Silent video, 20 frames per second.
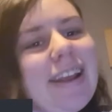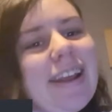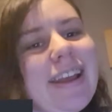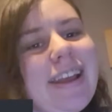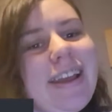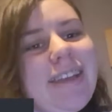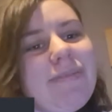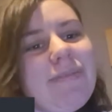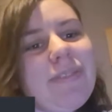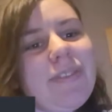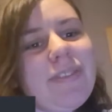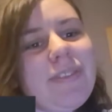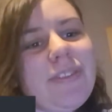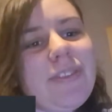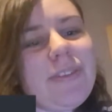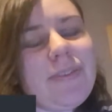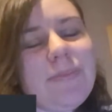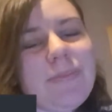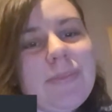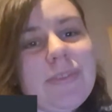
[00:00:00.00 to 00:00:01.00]
I'm
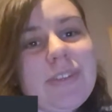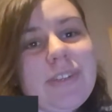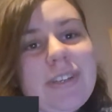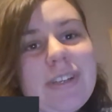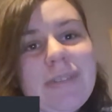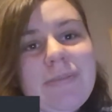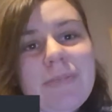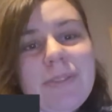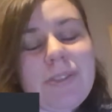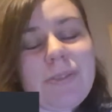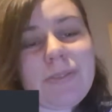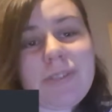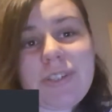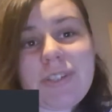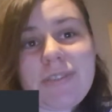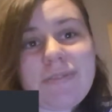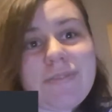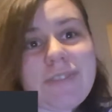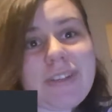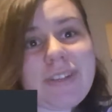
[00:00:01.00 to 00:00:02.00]
too
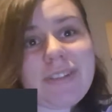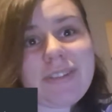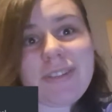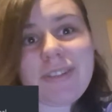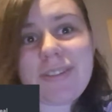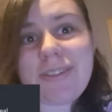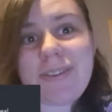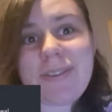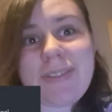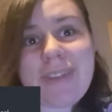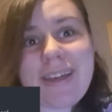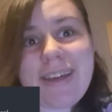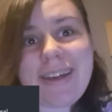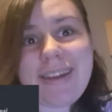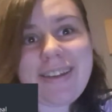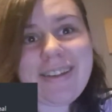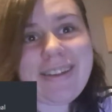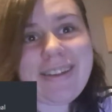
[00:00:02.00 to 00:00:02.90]
shit-faced to do that.